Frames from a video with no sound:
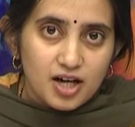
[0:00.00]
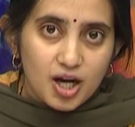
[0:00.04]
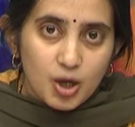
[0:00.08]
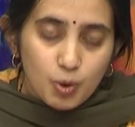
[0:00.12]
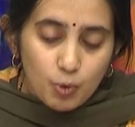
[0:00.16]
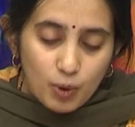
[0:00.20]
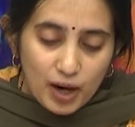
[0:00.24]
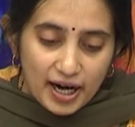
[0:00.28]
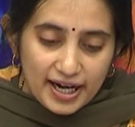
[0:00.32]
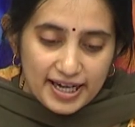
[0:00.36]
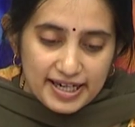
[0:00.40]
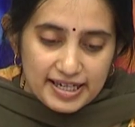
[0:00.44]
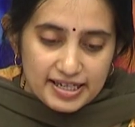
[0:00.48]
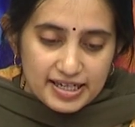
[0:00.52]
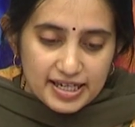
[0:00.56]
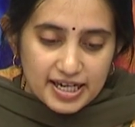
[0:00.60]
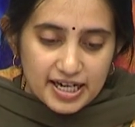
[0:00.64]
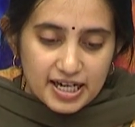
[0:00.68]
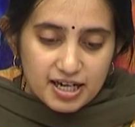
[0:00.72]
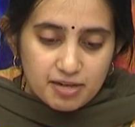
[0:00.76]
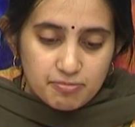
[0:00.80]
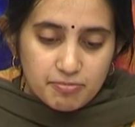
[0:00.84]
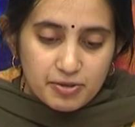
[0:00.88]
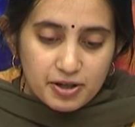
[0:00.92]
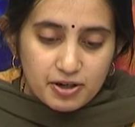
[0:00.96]
Why?
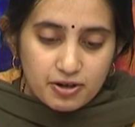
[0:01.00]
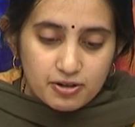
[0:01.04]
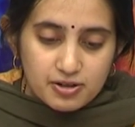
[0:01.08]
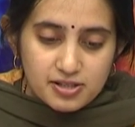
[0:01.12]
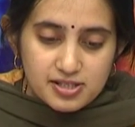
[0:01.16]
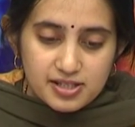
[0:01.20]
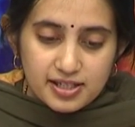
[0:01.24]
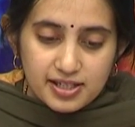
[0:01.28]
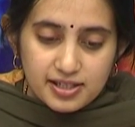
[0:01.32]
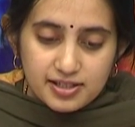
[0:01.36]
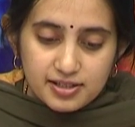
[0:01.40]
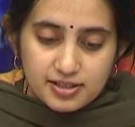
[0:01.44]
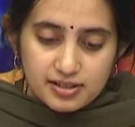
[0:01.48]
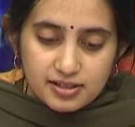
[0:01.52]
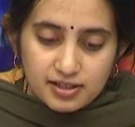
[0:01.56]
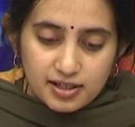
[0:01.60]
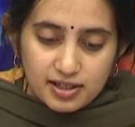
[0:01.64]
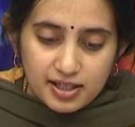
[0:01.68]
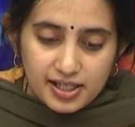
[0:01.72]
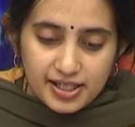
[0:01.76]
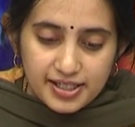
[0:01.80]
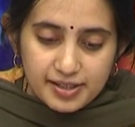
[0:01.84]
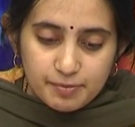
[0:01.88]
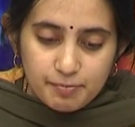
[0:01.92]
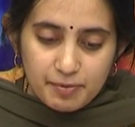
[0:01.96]
Because it
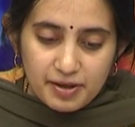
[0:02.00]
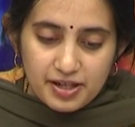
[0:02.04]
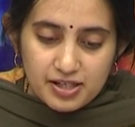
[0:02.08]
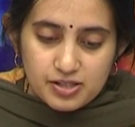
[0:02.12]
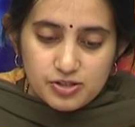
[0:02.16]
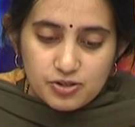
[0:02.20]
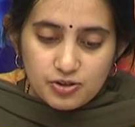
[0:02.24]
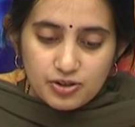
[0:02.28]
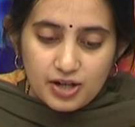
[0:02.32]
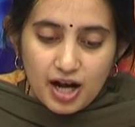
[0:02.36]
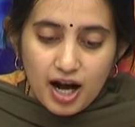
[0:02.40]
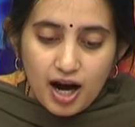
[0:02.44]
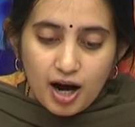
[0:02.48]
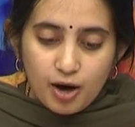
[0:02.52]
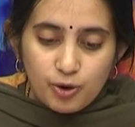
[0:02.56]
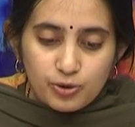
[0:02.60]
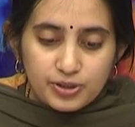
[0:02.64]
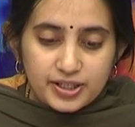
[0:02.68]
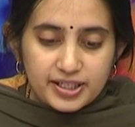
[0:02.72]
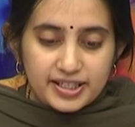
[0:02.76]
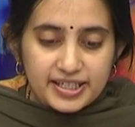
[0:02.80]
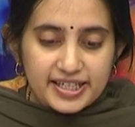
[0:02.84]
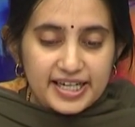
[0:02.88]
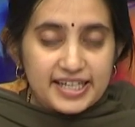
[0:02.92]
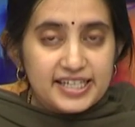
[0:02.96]
really depends on how
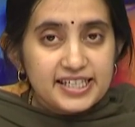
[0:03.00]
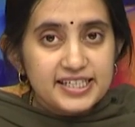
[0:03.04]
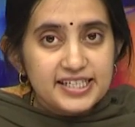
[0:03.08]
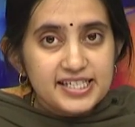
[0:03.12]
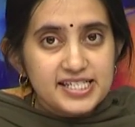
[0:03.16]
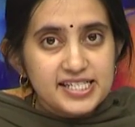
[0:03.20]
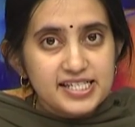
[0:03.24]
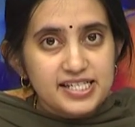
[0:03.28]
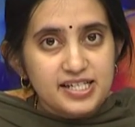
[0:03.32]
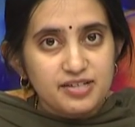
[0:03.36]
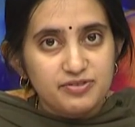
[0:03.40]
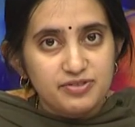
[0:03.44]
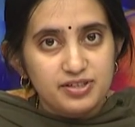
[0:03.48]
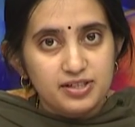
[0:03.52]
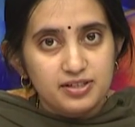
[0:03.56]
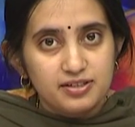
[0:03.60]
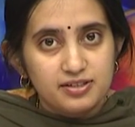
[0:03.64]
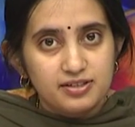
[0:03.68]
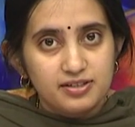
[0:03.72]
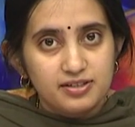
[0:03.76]
the credit is given.